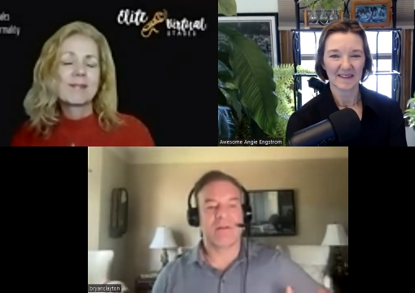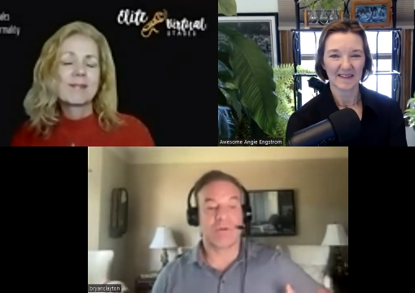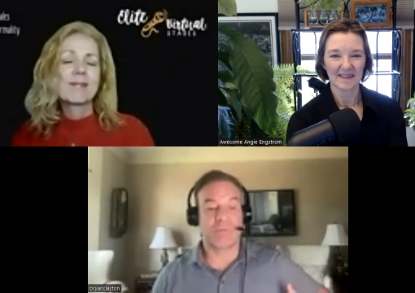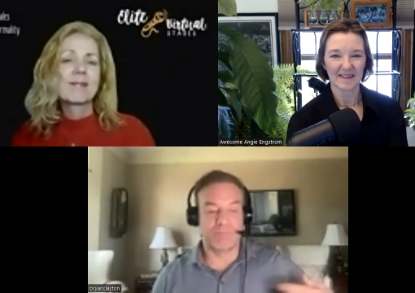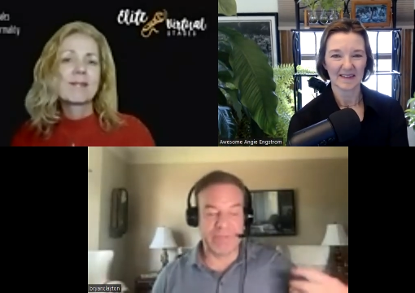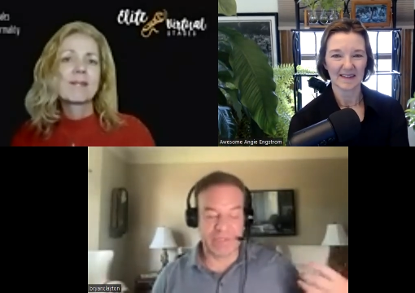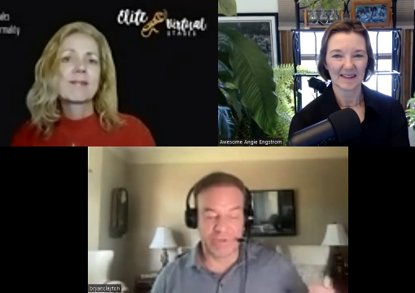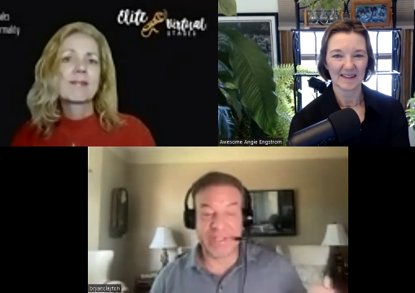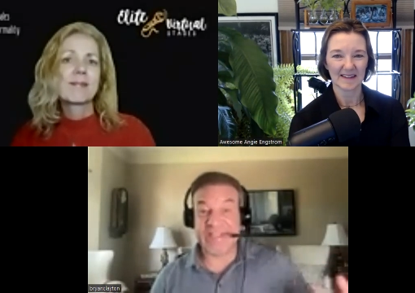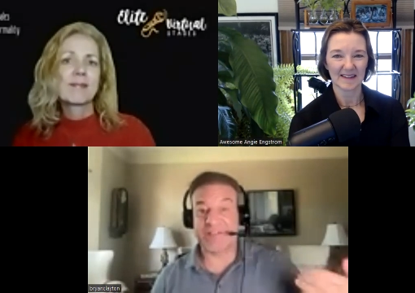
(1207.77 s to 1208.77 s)
Speaker 1: building
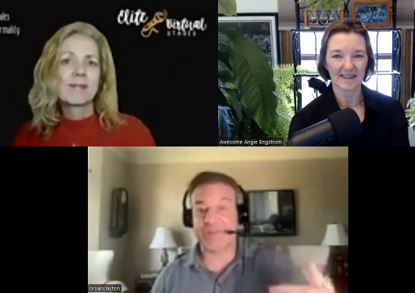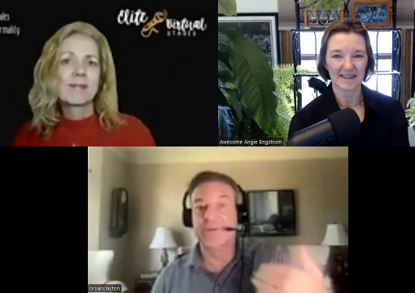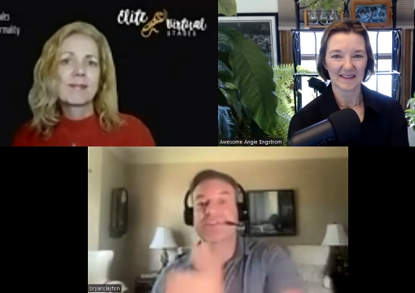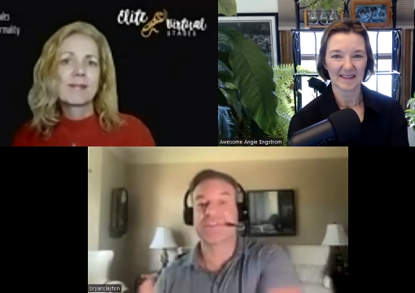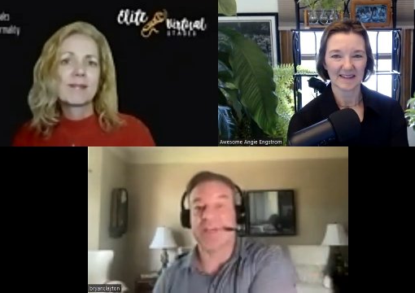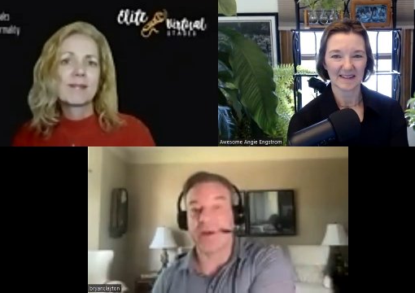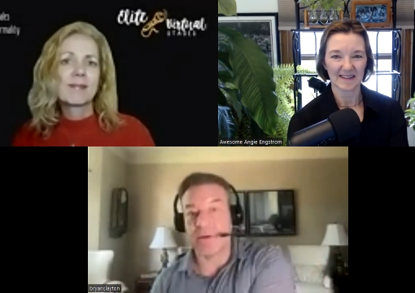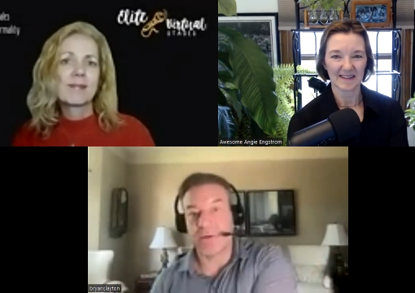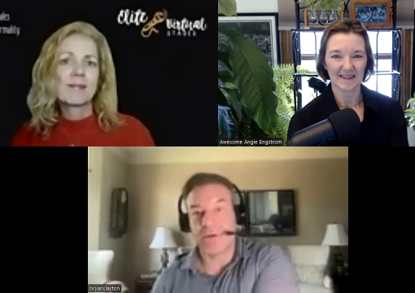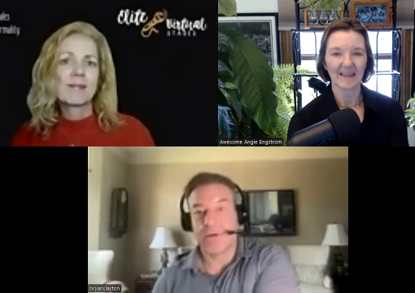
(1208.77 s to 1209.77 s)
it to sell,
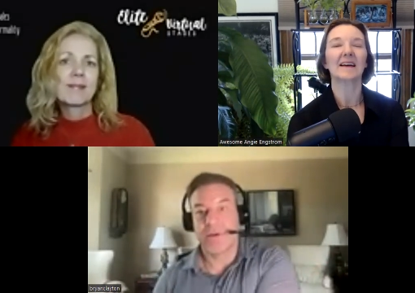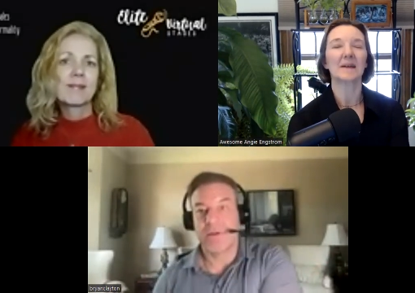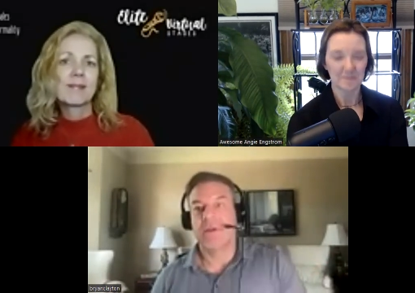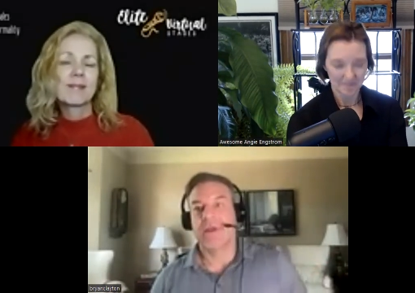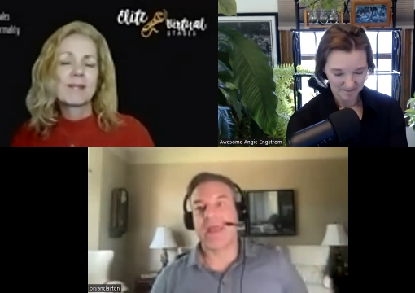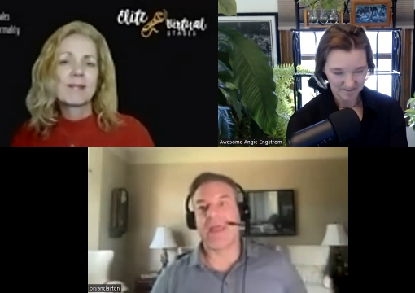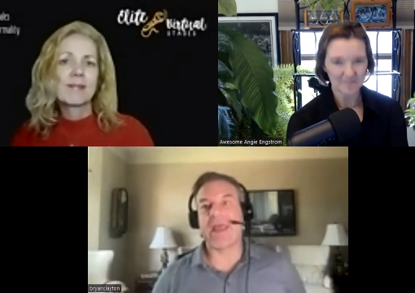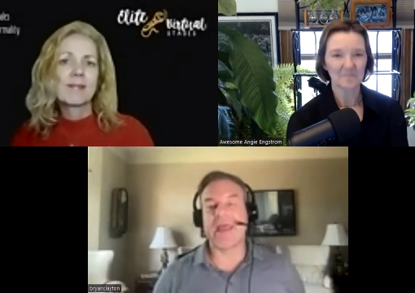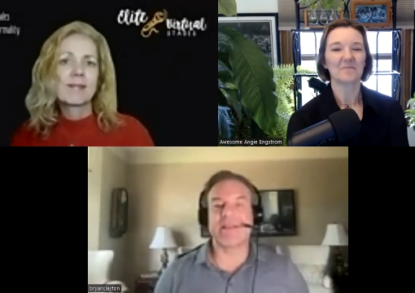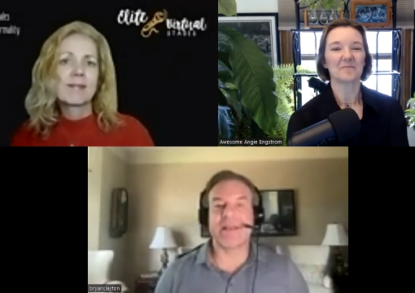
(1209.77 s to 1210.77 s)

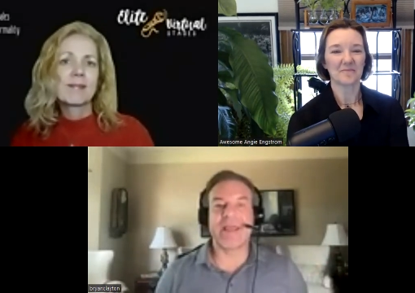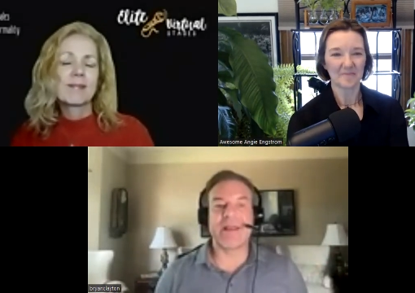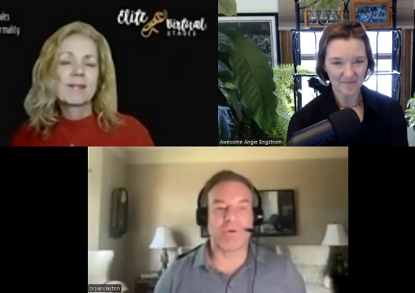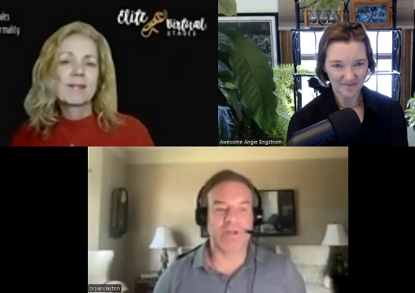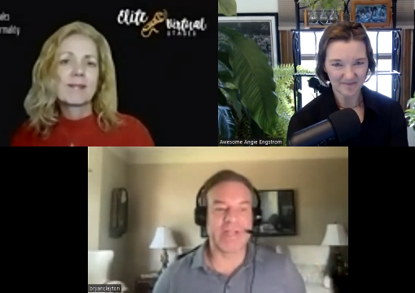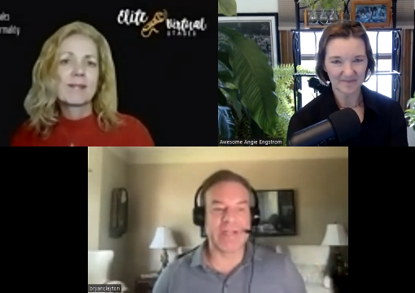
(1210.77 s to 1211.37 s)
and and working a,